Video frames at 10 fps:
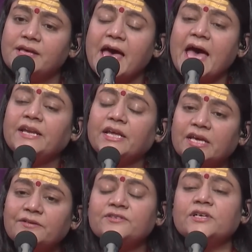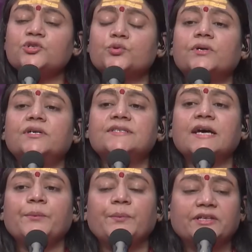And if such words
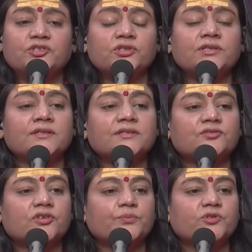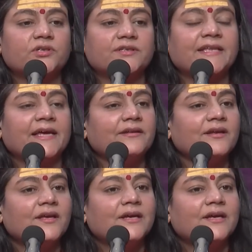are mentioned in the scripture, then